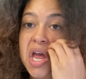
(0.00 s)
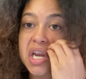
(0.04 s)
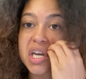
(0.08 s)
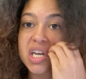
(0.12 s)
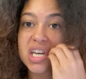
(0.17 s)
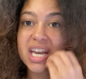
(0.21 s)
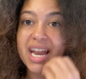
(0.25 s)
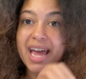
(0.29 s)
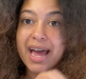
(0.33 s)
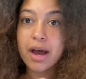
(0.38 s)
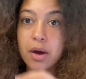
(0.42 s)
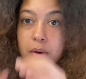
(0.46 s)

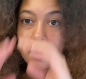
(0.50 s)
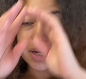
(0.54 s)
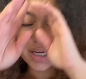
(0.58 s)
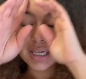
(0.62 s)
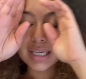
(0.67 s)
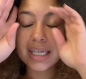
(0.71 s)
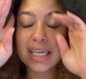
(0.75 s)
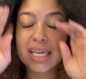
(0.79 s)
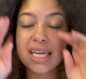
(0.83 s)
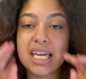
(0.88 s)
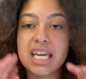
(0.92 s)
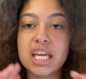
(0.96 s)
Now,
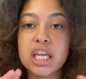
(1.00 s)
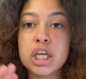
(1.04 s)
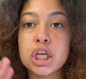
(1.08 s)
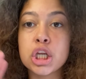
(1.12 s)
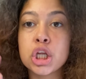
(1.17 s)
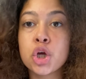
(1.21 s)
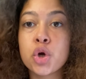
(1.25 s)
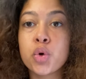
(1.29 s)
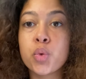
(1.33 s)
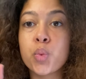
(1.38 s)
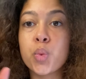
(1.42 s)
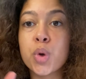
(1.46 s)
again,
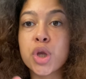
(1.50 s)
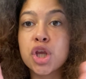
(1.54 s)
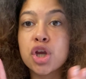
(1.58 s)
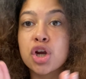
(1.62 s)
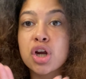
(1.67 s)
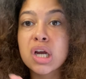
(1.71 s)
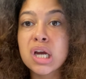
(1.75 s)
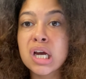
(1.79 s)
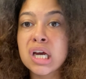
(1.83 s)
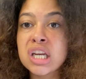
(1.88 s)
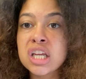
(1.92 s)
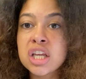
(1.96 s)
when you're
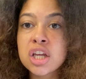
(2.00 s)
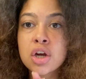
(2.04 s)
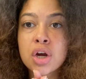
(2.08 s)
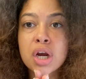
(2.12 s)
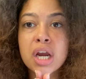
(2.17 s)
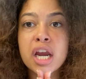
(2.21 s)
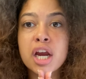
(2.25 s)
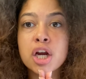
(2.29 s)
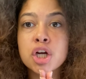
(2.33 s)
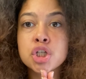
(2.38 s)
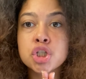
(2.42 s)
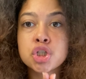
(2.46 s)
cutting your
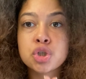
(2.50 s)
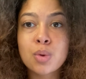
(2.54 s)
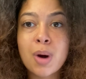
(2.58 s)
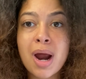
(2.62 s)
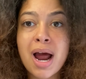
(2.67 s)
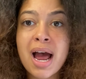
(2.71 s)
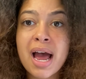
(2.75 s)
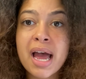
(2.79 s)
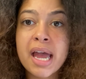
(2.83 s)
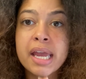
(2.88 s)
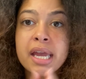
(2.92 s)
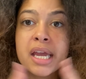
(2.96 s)
hair
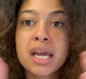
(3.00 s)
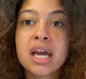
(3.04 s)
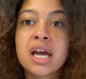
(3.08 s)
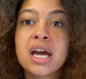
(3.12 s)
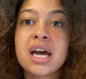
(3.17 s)
dry,